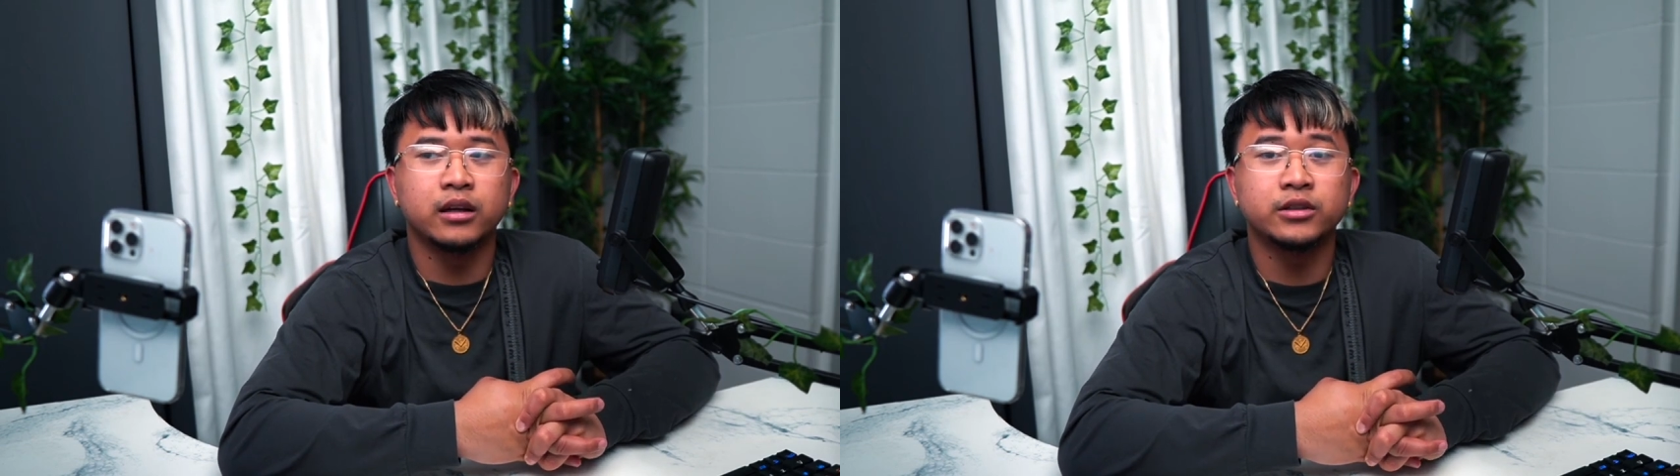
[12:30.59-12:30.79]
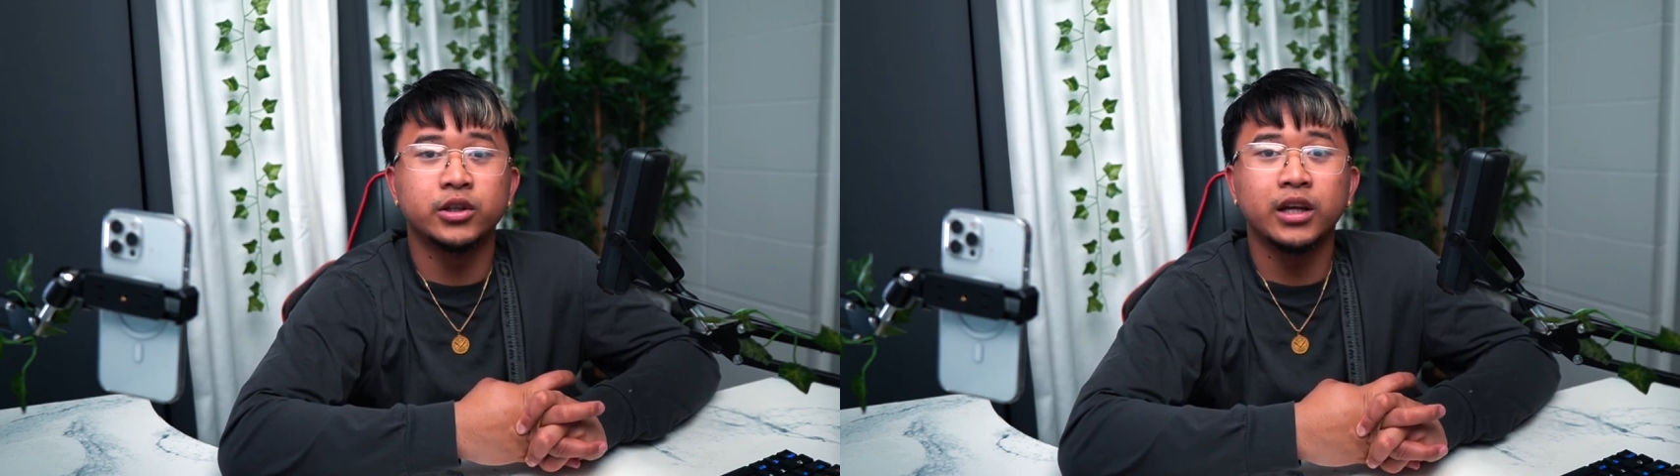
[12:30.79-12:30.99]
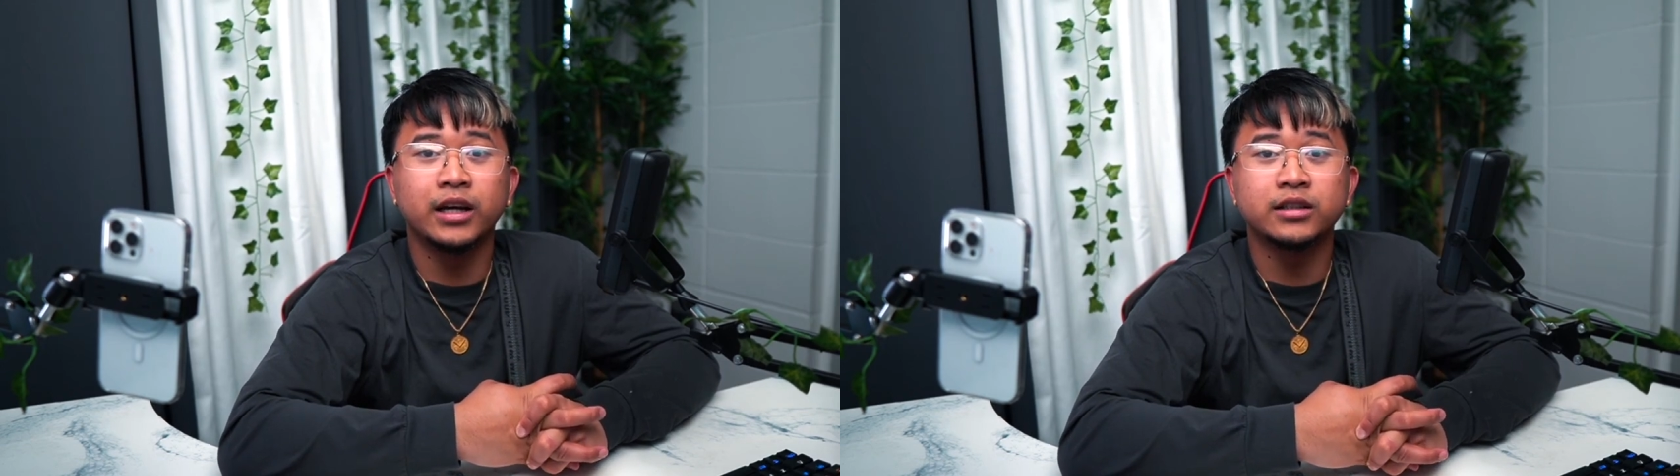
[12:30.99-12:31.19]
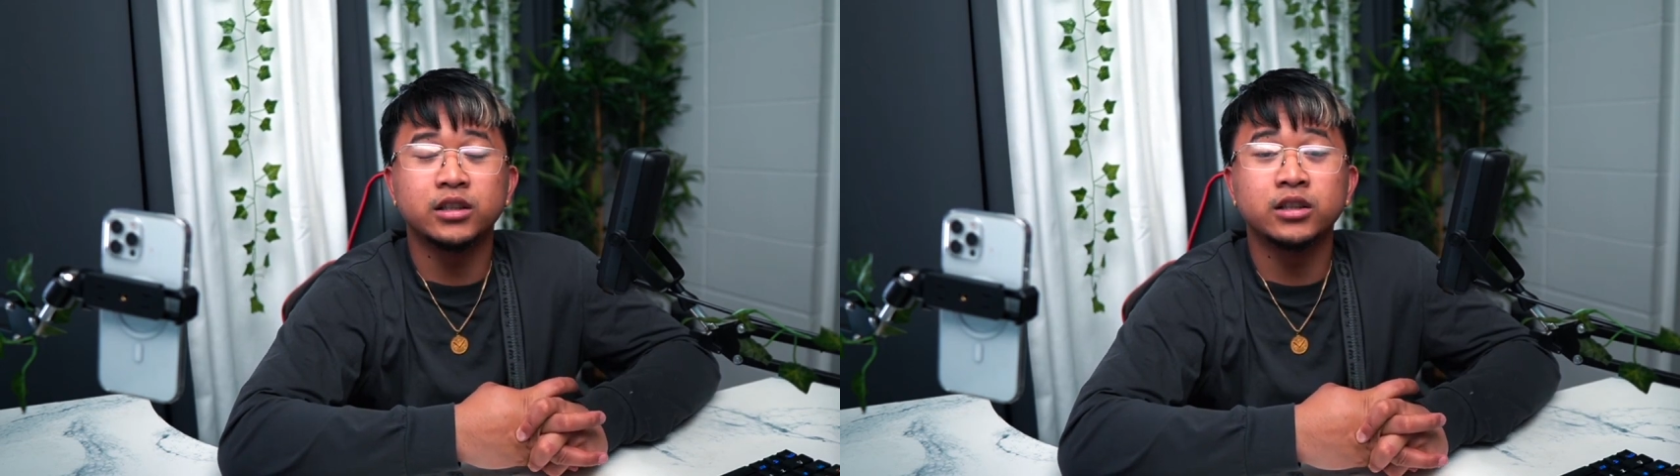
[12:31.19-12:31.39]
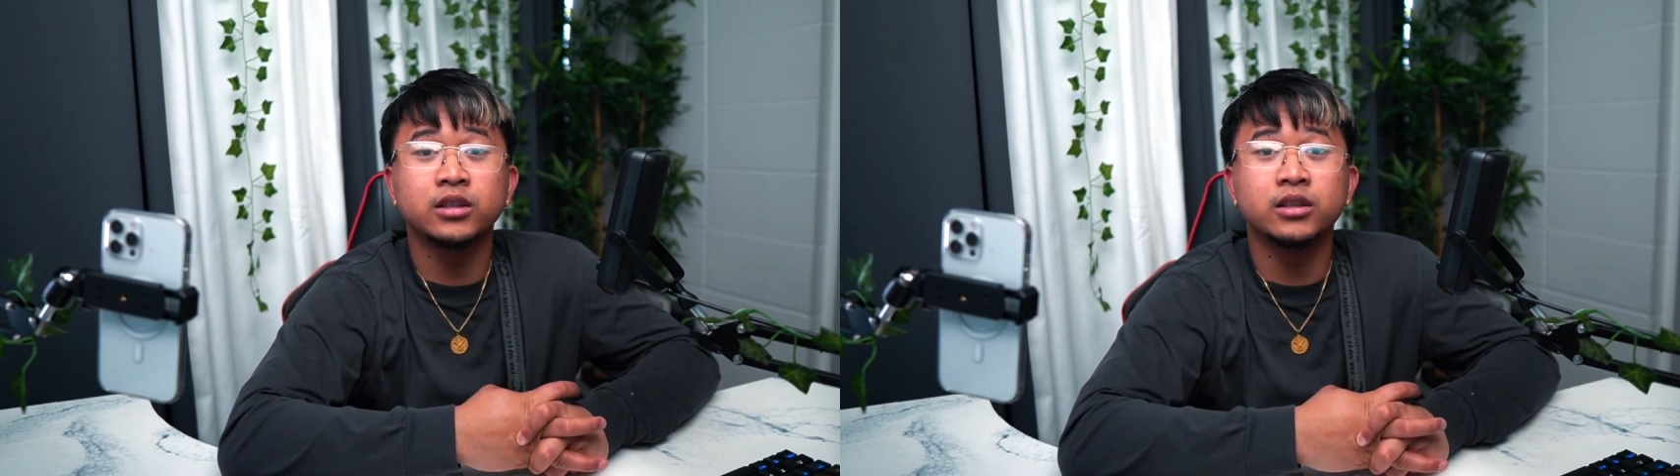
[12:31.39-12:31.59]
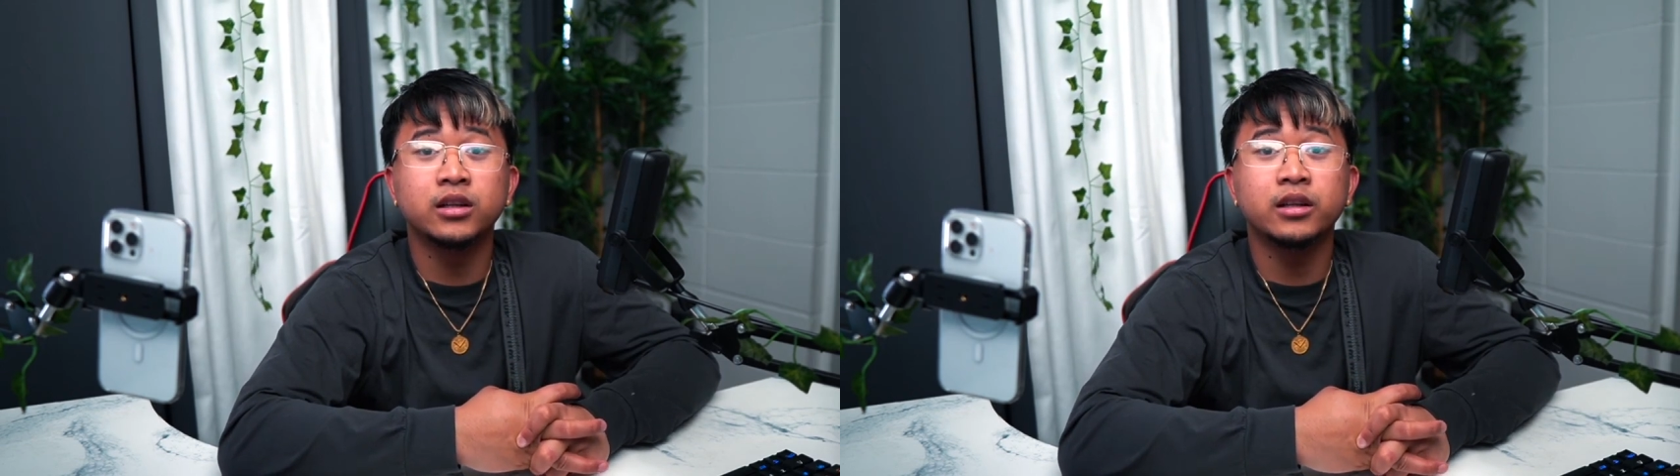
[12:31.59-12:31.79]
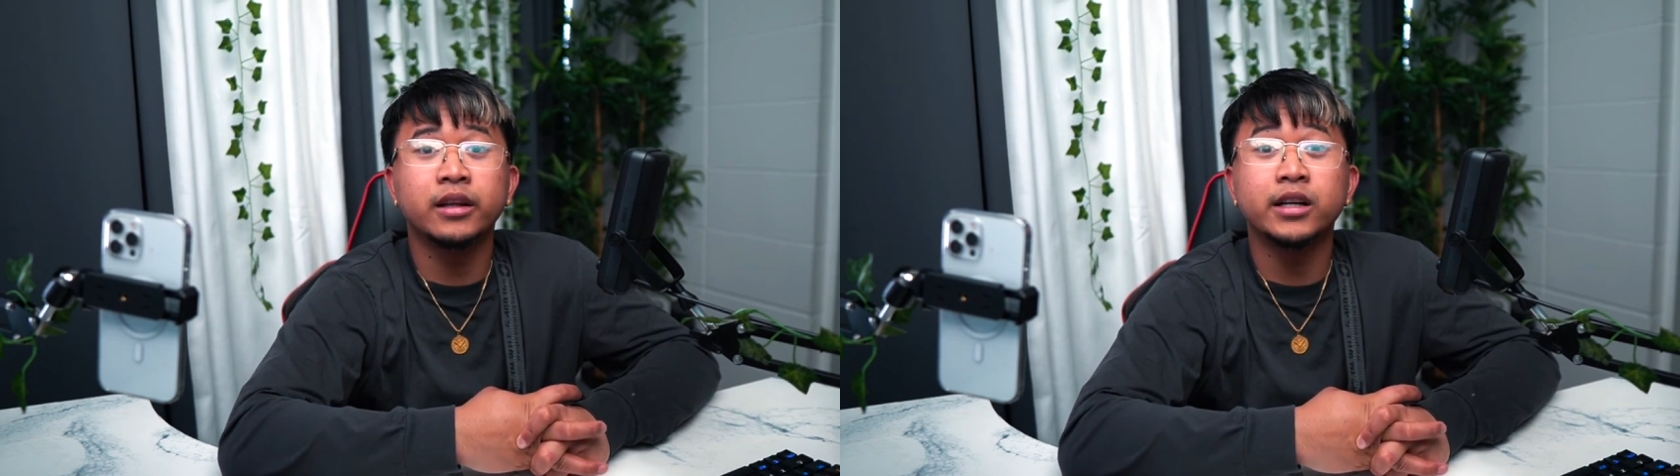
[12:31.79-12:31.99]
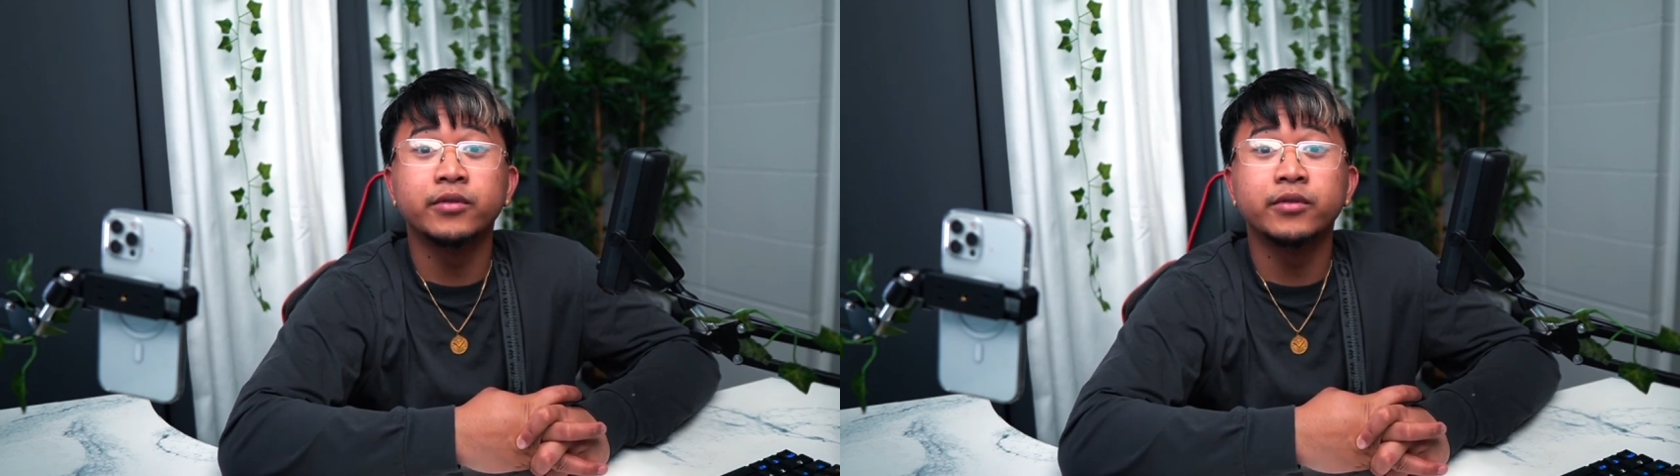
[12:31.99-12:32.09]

I'll see you guys in the next